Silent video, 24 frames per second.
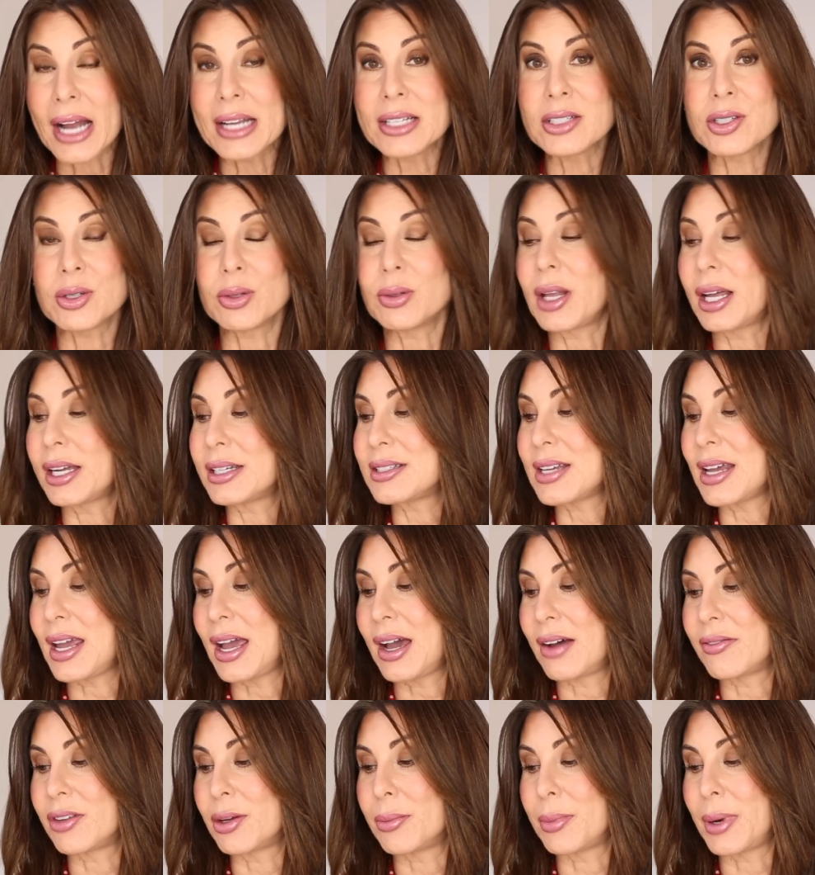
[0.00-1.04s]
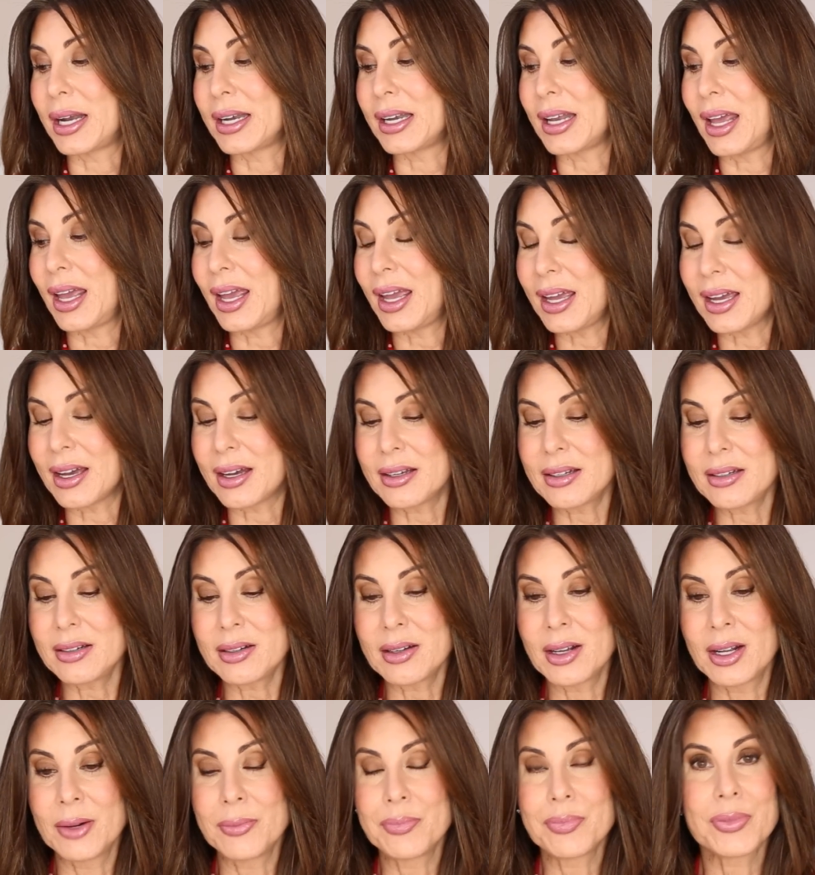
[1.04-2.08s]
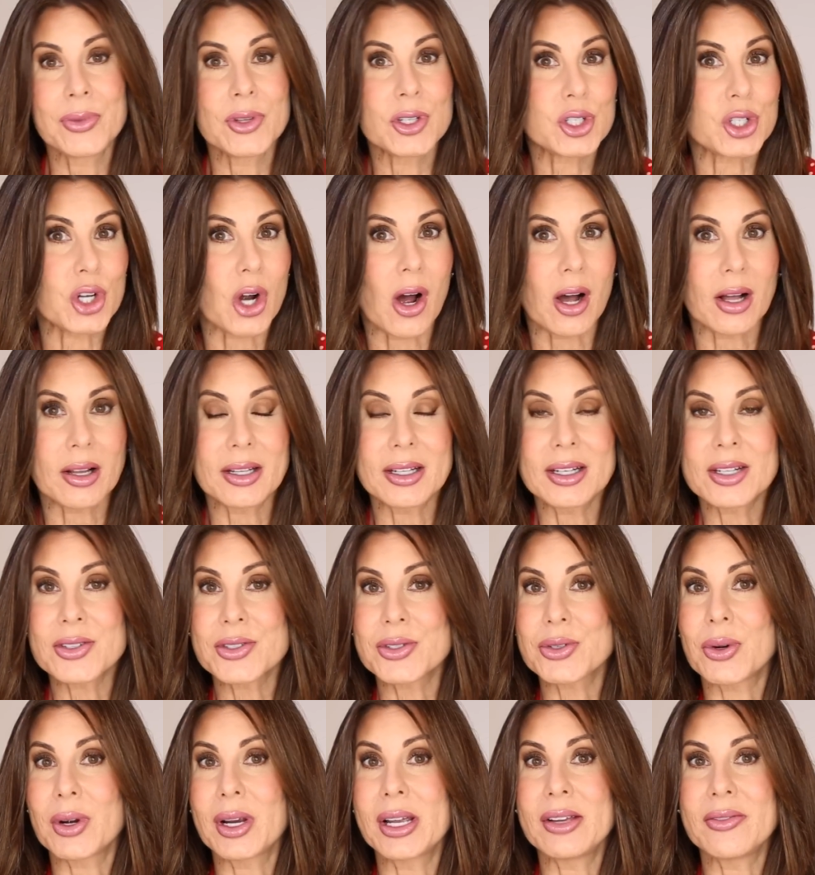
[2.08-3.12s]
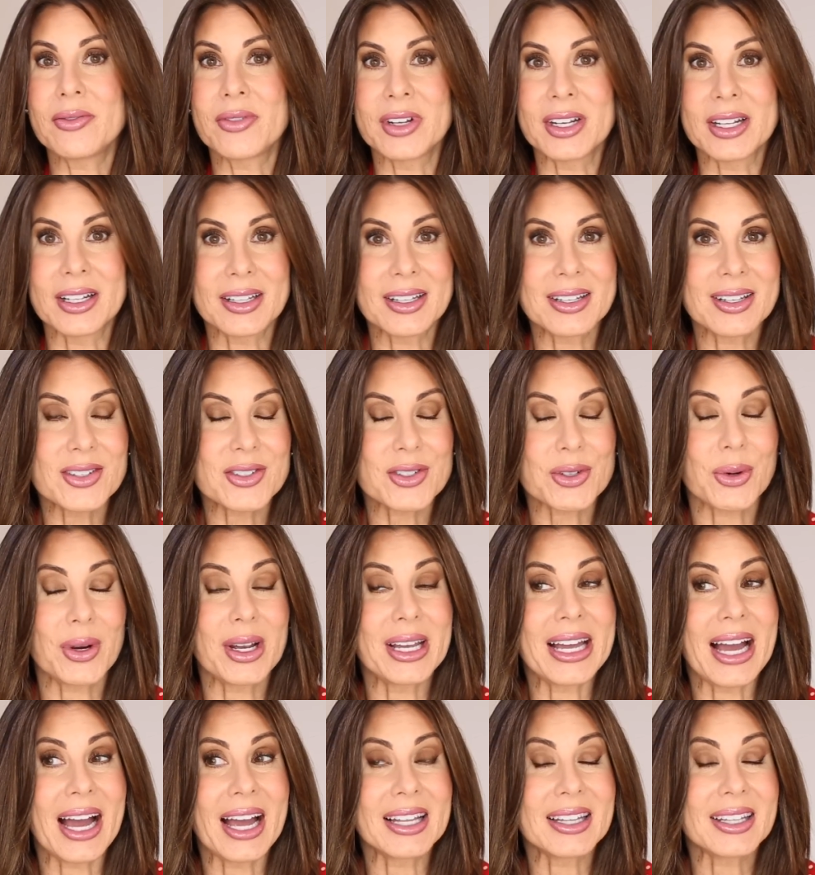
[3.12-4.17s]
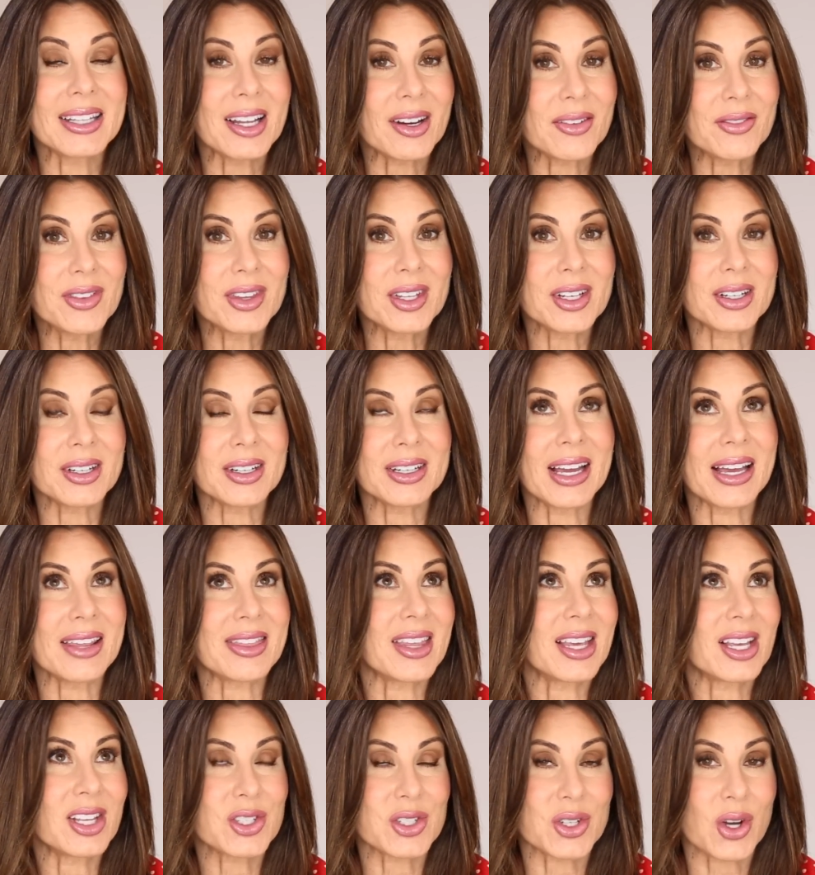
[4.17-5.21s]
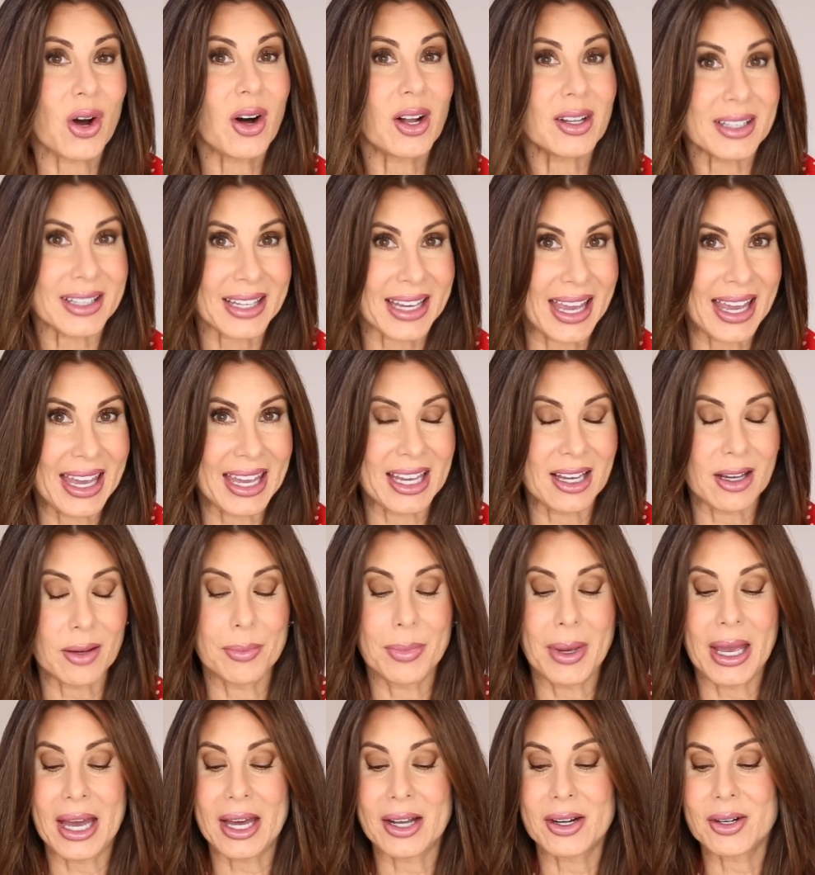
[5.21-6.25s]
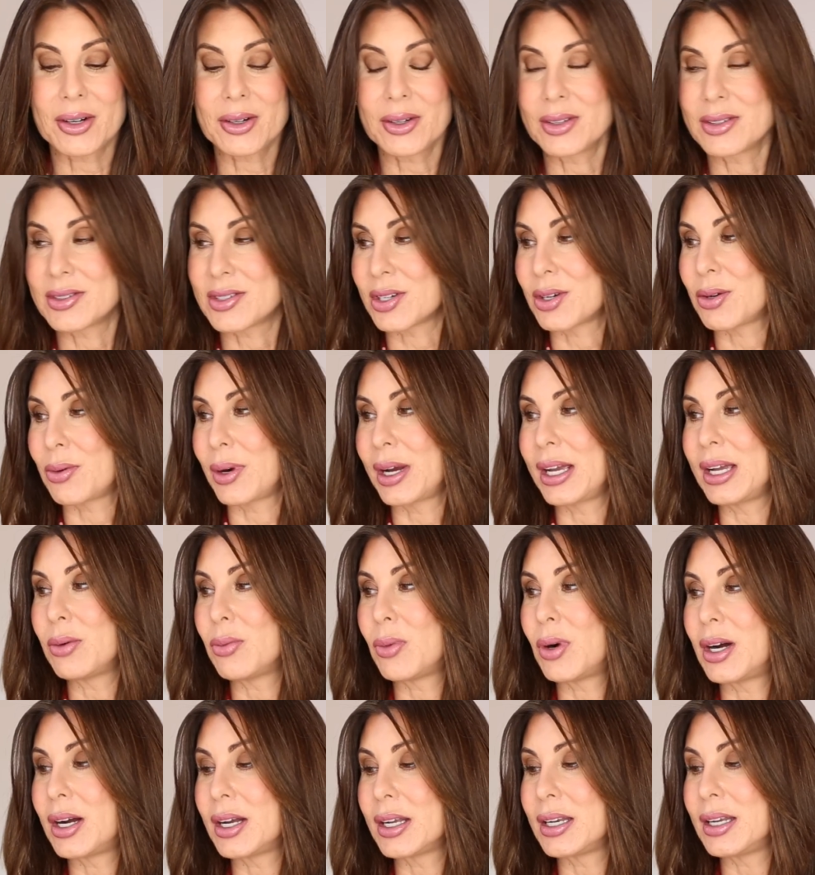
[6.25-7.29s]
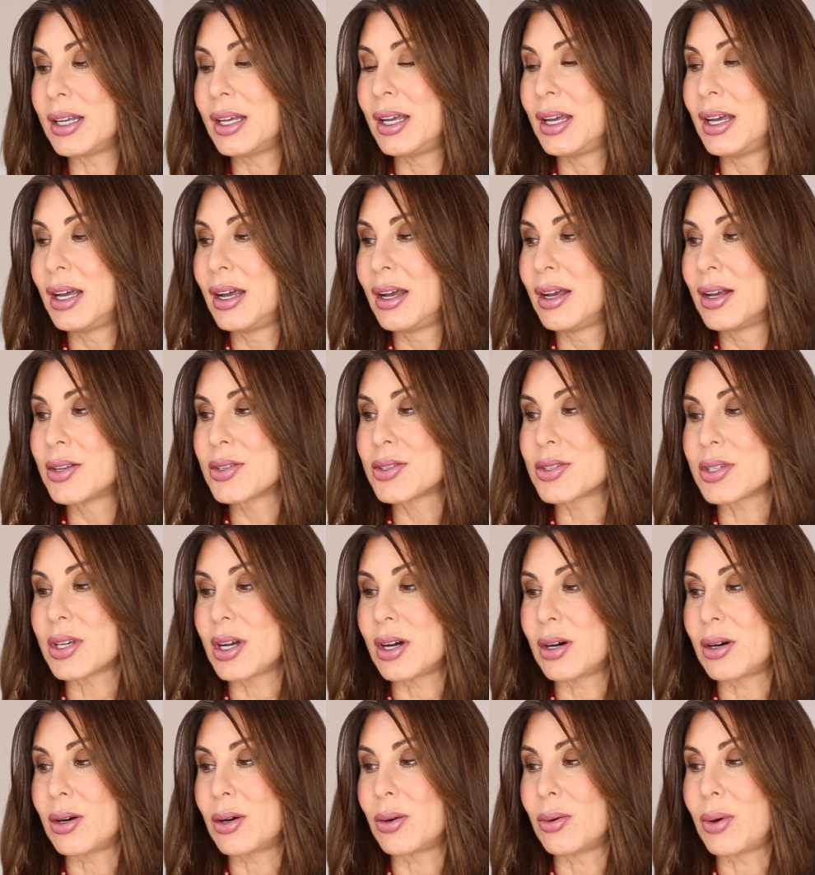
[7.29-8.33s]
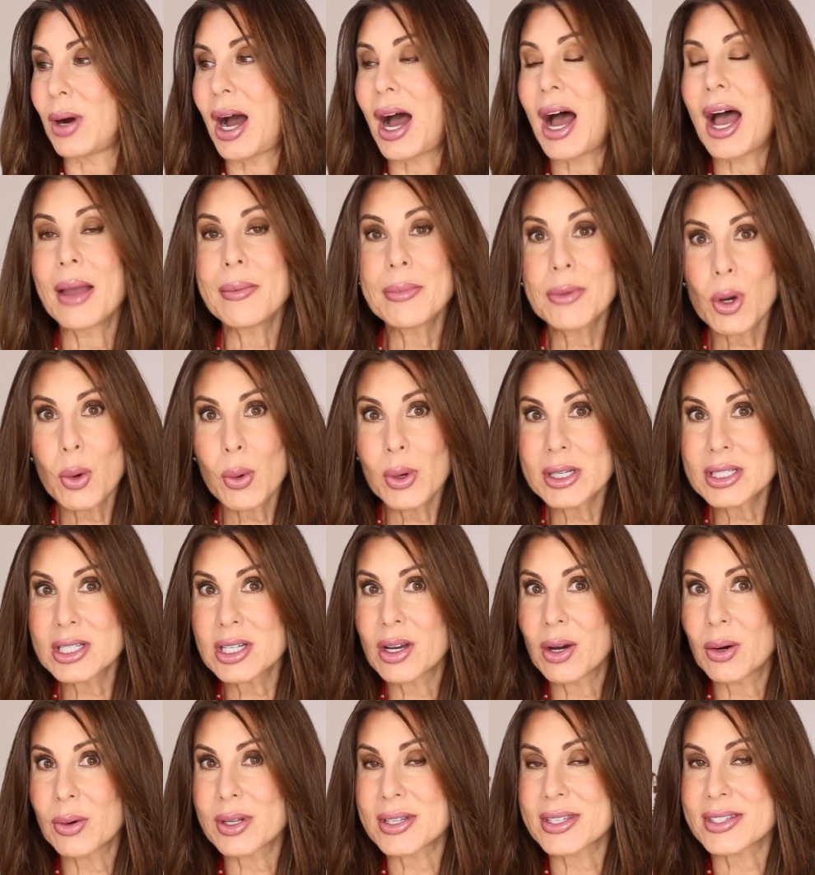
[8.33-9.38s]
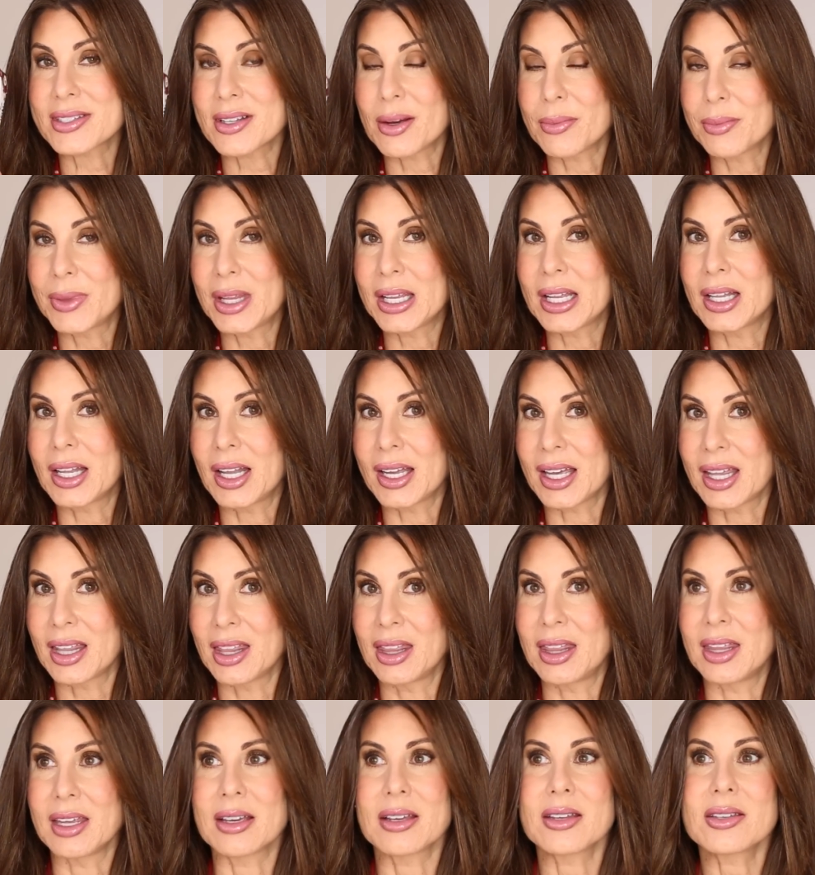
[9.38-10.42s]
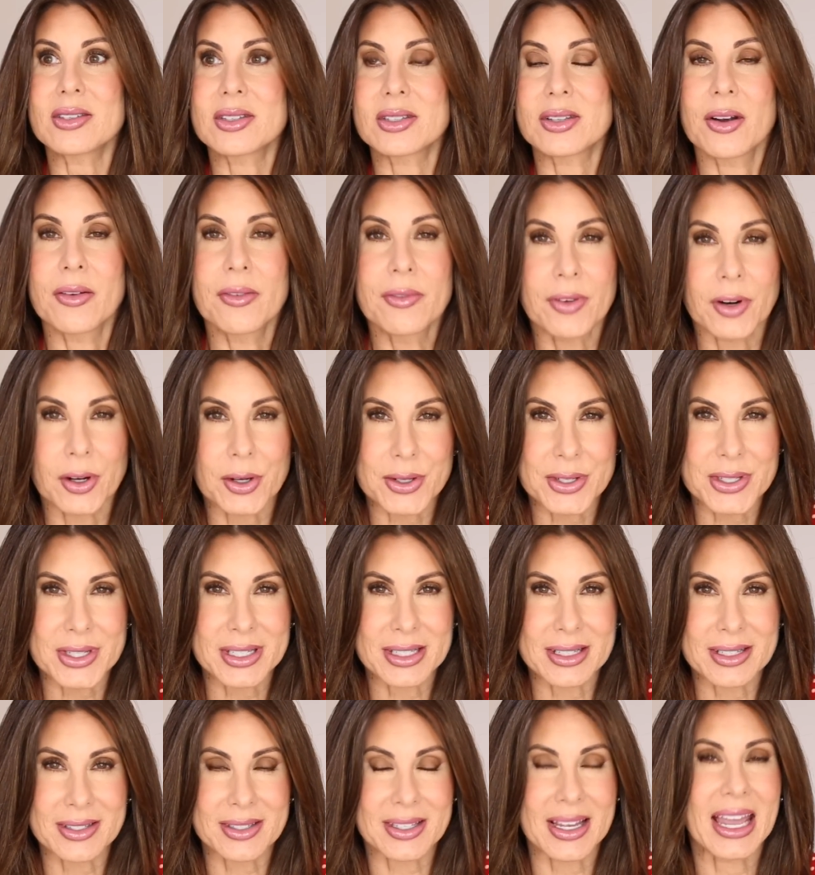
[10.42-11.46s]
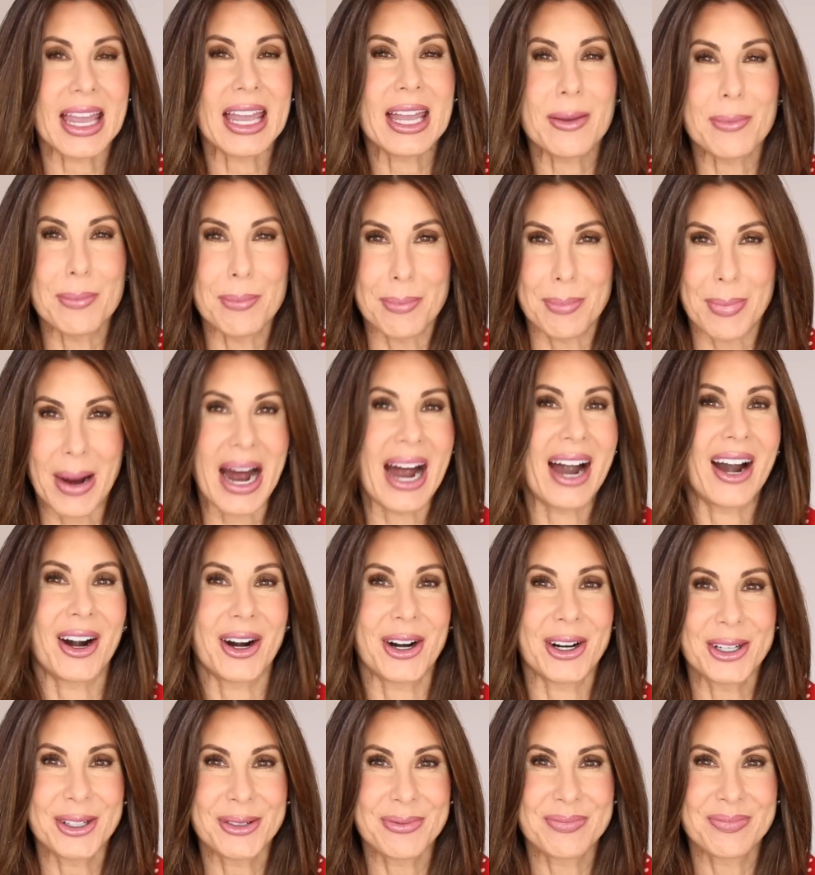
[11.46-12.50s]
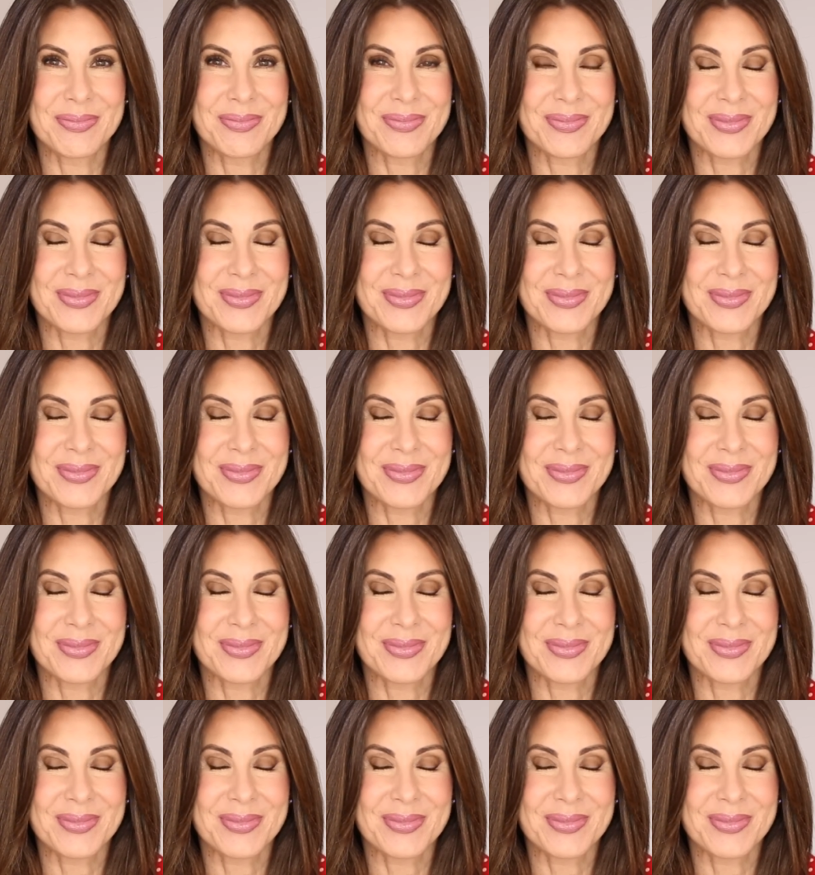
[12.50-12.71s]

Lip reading: I do like to have them on hand. Chocolate is great. Vanilla is great. I love the, I think it's called cake batter. It's a great one. So I'm going to go to something like this versus a bar.